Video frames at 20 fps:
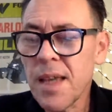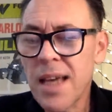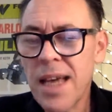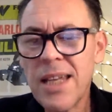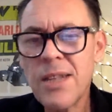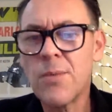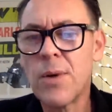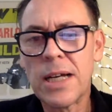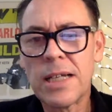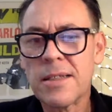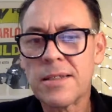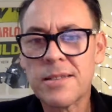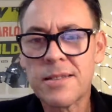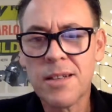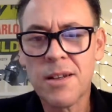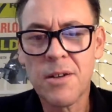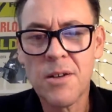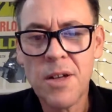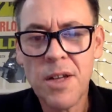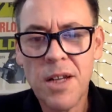Anyway,
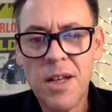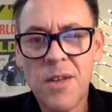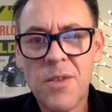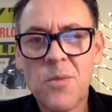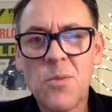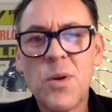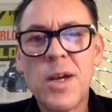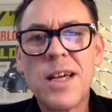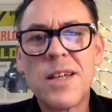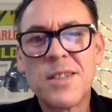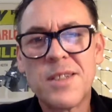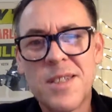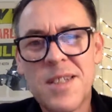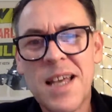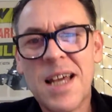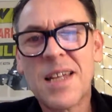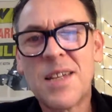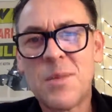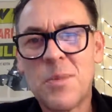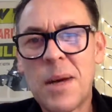so we
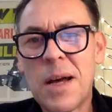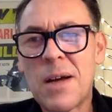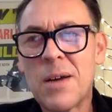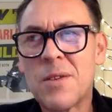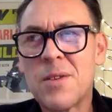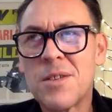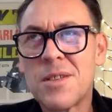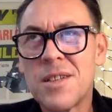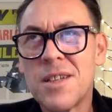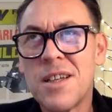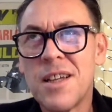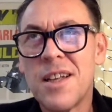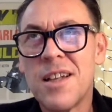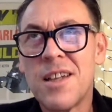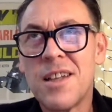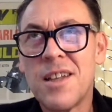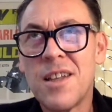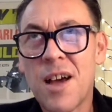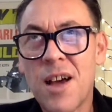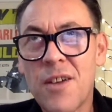understand about
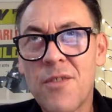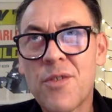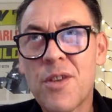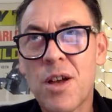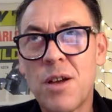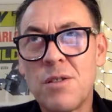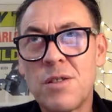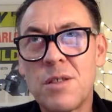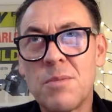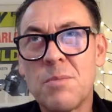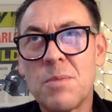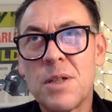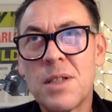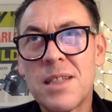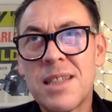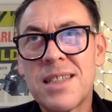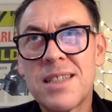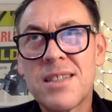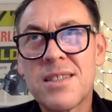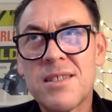life coaching, but
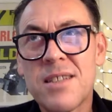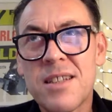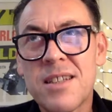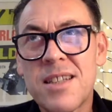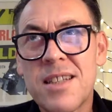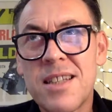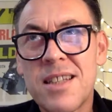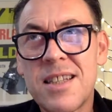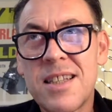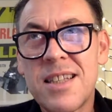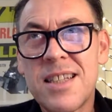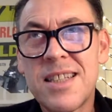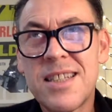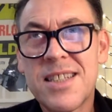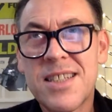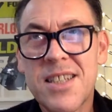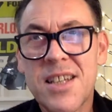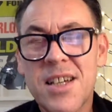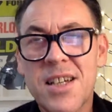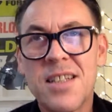it's
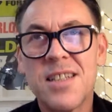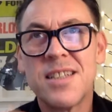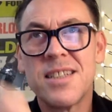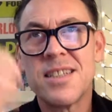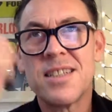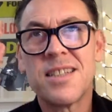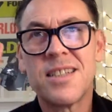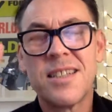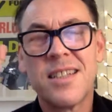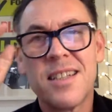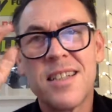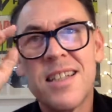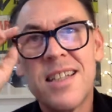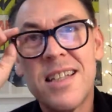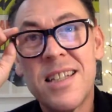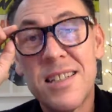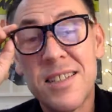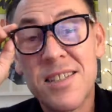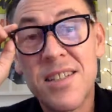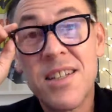
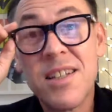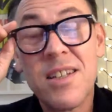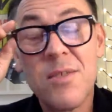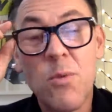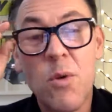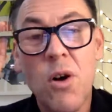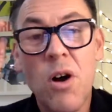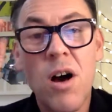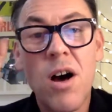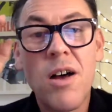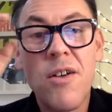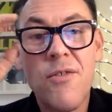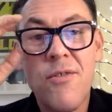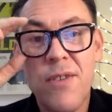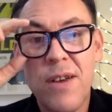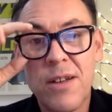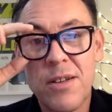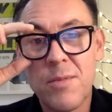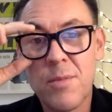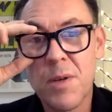certainly what I've
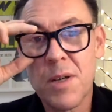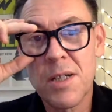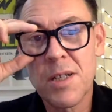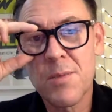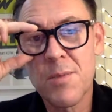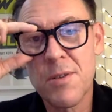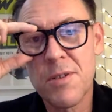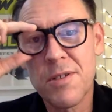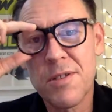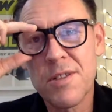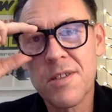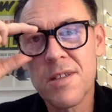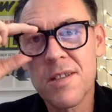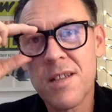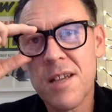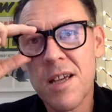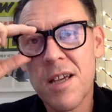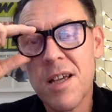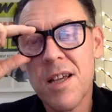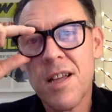found in my experience,
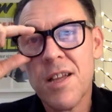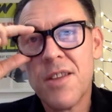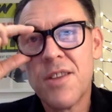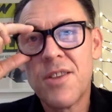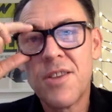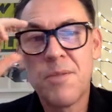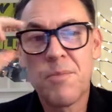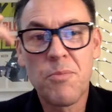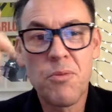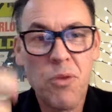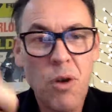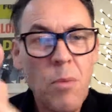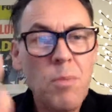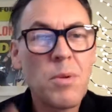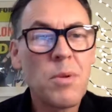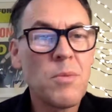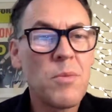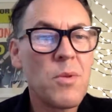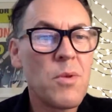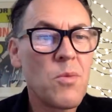the
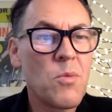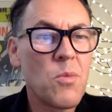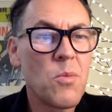problem